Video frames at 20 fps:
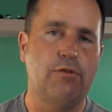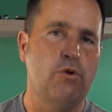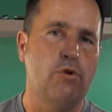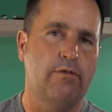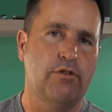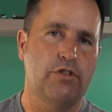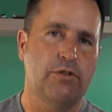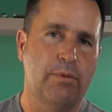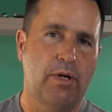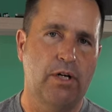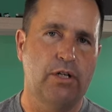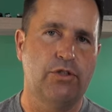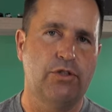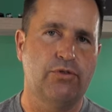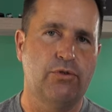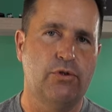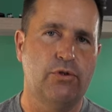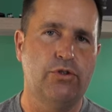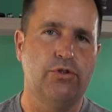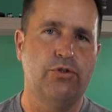you do have a small
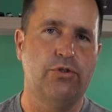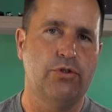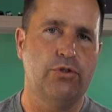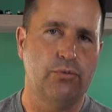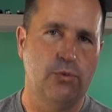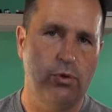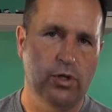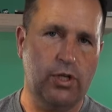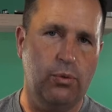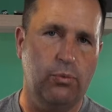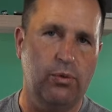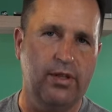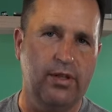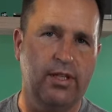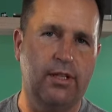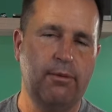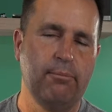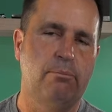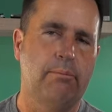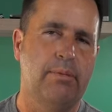controller, you can work it with
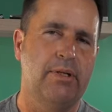it,